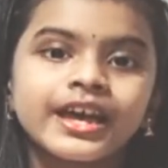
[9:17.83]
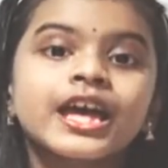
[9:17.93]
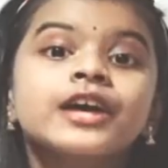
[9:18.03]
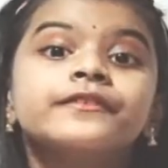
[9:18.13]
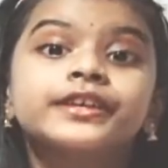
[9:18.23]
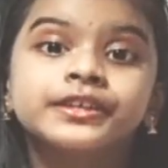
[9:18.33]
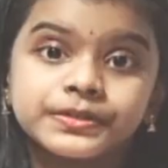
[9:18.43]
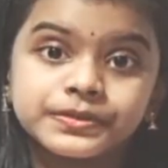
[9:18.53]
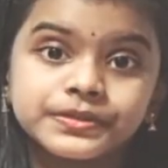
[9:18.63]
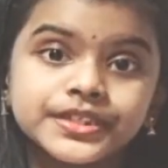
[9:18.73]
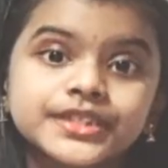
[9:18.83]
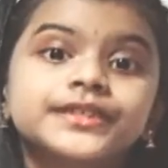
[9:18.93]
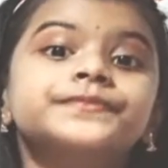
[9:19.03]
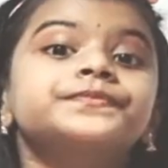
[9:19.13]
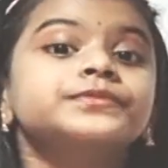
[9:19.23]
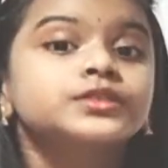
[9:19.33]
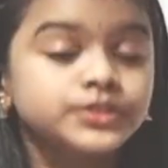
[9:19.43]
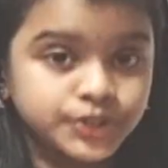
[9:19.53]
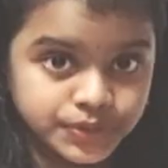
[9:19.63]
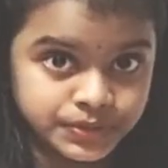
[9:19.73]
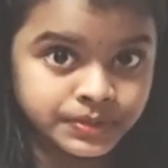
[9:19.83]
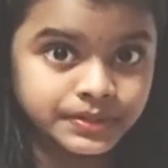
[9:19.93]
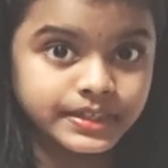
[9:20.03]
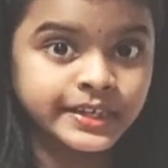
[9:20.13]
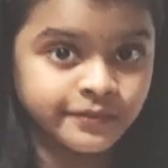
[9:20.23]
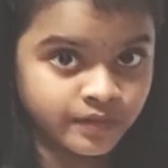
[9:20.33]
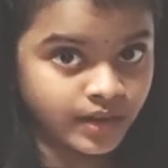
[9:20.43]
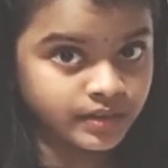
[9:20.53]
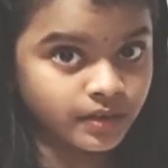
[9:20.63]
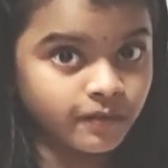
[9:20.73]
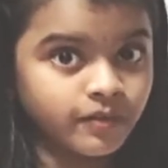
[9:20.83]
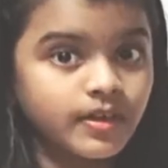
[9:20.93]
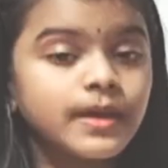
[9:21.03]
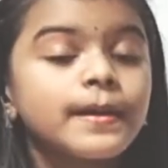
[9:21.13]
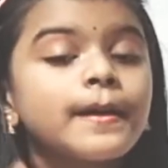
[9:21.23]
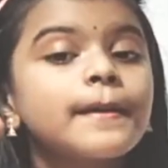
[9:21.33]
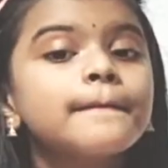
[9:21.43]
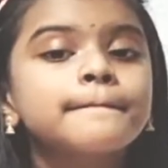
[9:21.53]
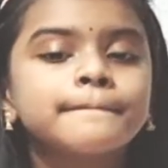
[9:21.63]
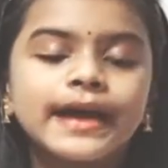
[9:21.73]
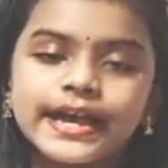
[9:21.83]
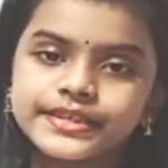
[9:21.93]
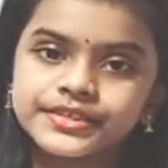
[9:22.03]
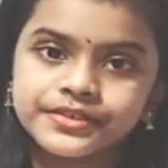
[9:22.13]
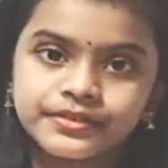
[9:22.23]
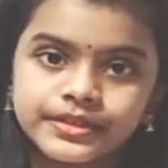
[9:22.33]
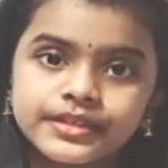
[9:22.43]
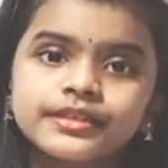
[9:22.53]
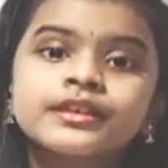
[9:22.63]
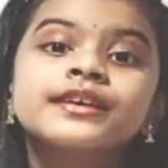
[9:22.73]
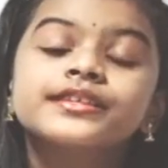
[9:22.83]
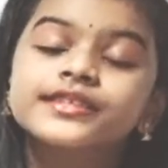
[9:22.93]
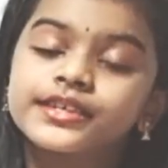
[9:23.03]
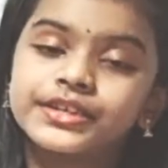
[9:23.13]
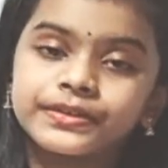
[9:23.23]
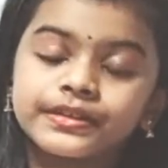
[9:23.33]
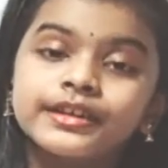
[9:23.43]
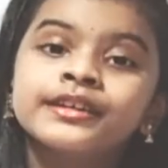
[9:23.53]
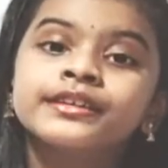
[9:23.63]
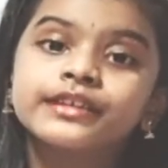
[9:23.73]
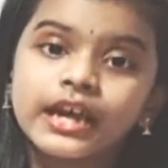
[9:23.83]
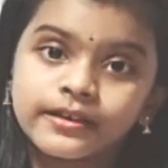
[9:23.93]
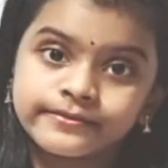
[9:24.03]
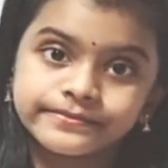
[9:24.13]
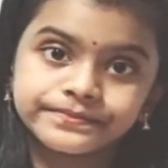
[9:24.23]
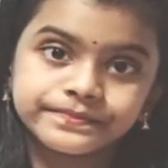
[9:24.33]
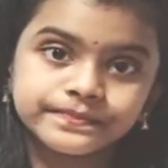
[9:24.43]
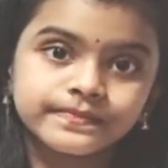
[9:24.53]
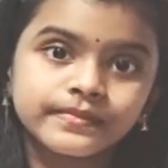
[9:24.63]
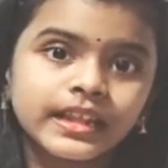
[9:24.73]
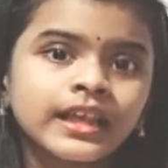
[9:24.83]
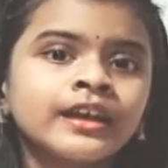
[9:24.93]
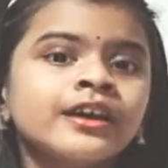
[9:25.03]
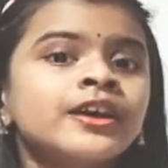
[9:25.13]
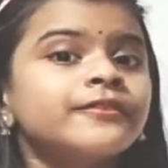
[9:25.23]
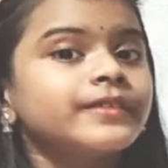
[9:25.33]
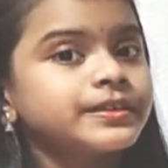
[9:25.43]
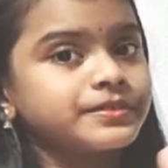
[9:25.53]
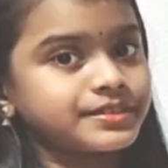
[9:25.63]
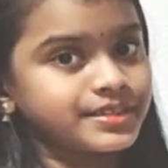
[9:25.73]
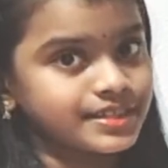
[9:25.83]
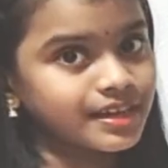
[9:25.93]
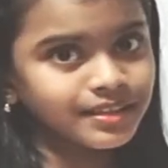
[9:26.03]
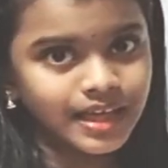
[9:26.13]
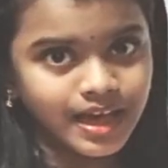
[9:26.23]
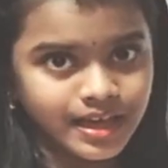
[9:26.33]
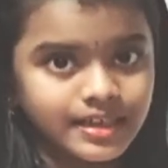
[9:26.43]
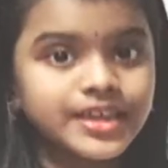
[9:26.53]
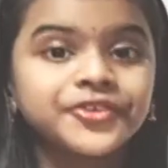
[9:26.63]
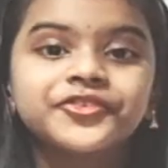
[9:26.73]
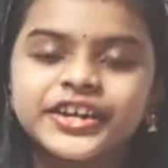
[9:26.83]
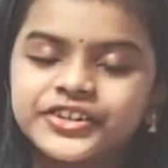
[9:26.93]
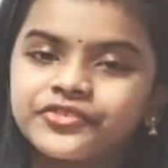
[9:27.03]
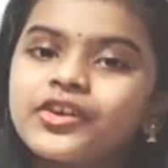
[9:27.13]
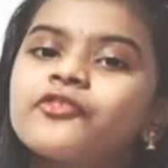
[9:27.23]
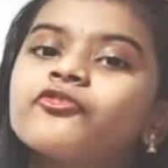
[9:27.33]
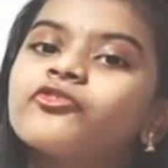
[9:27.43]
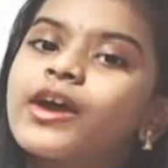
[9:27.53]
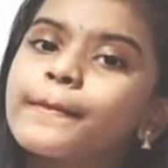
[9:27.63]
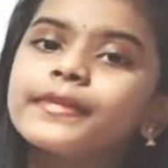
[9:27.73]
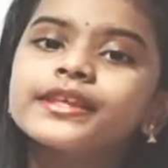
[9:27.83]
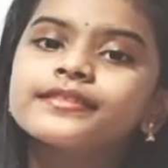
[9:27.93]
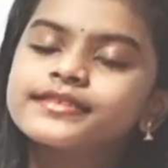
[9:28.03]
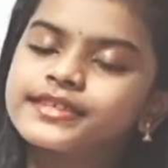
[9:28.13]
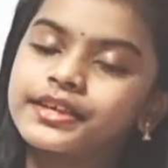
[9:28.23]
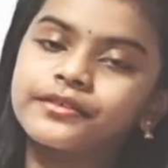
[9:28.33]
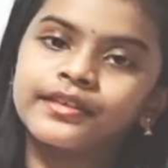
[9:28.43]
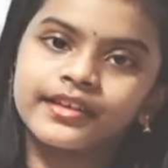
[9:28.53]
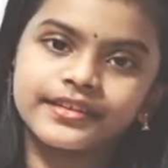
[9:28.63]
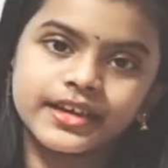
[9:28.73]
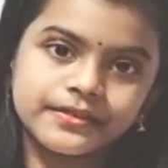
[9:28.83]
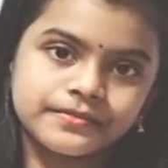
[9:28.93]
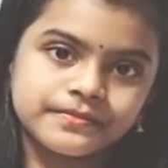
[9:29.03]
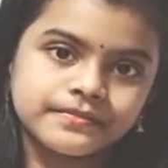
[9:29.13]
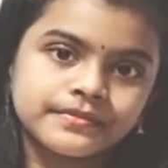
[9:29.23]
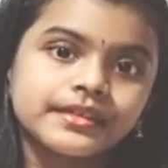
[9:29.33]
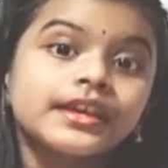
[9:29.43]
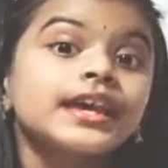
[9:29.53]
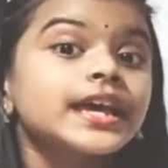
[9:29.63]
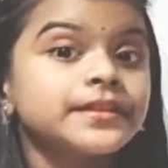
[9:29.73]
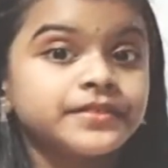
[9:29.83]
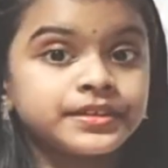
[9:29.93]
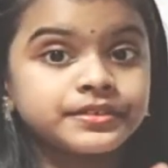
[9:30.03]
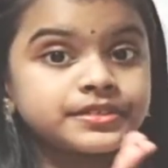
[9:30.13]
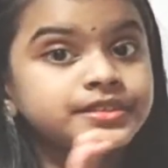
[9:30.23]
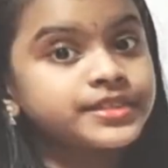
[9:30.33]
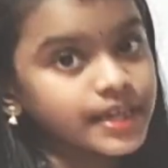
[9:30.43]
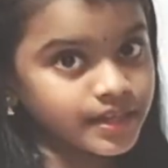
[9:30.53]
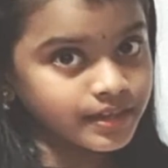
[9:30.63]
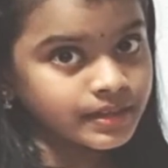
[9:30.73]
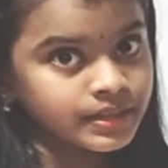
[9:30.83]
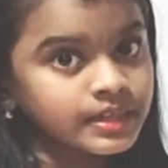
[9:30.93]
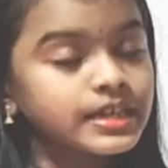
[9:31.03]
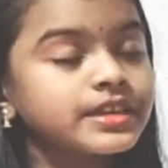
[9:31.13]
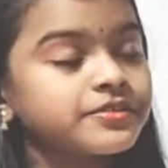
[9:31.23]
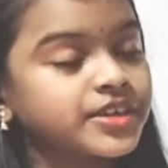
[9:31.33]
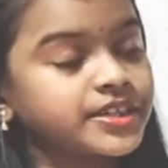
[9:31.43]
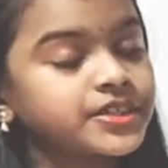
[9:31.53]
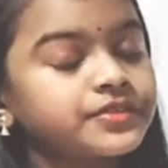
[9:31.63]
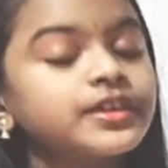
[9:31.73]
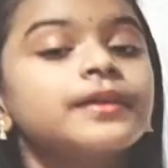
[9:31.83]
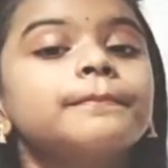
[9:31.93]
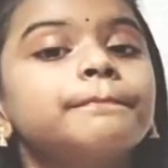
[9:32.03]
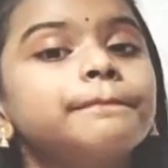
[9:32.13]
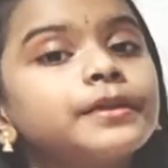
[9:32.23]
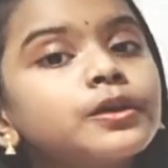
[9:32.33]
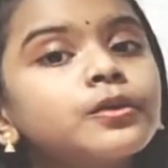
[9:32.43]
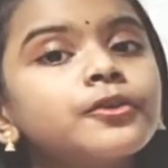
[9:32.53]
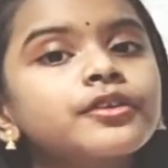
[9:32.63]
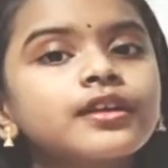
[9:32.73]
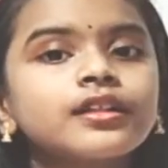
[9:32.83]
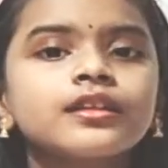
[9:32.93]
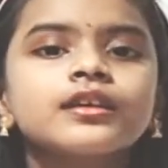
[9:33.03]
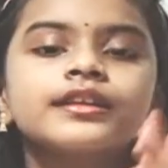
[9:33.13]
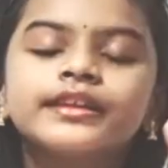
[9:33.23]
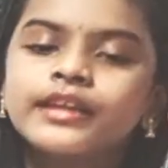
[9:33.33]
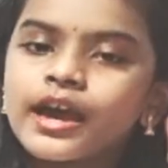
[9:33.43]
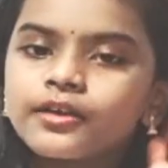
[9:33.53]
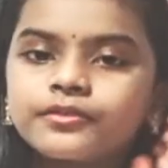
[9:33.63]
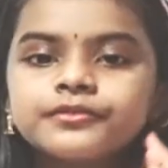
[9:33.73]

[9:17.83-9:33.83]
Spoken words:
We use do in front of a masculine singular noun. We use de la in front of a feminine singular noun. And we use de in front of a plural noun.